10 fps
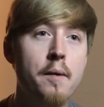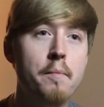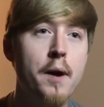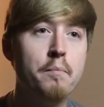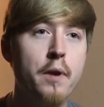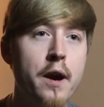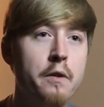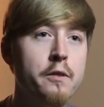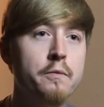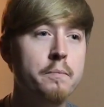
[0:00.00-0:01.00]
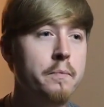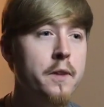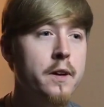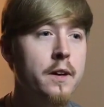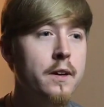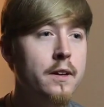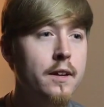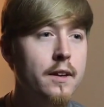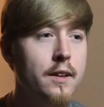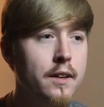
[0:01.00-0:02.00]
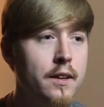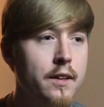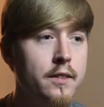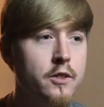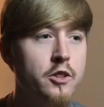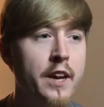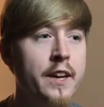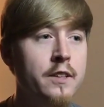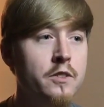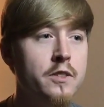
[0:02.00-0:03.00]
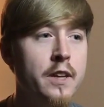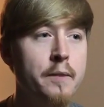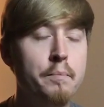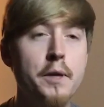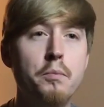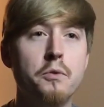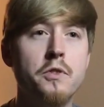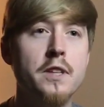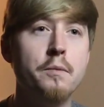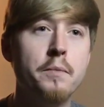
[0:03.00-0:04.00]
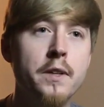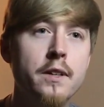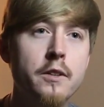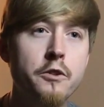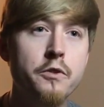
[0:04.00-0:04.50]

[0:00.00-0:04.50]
I'm proud of the change that people see in me. You